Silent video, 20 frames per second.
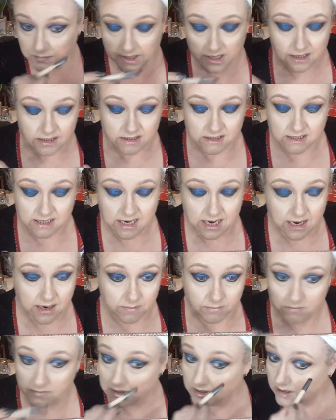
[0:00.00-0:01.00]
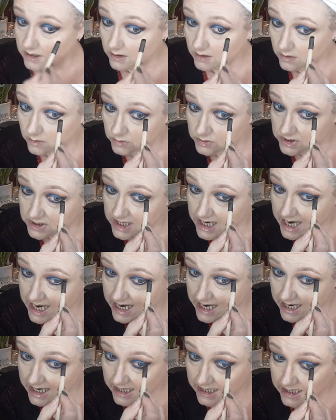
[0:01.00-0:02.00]
But under
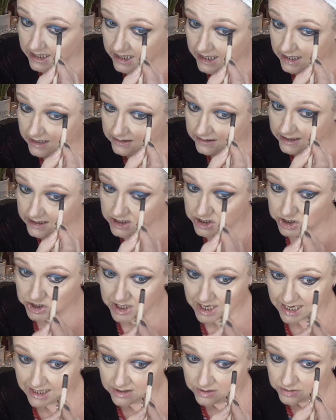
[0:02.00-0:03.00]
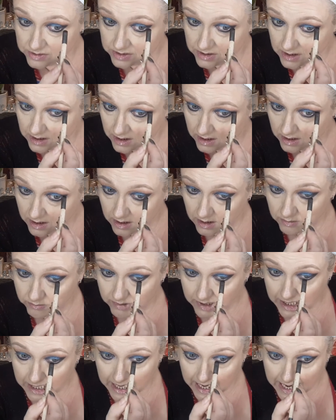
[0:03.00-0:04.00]
eye, this shade doesn't
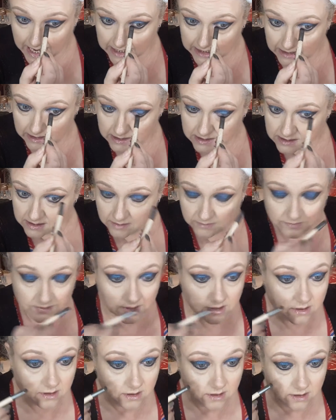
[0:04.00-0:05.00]
hurt regardless of...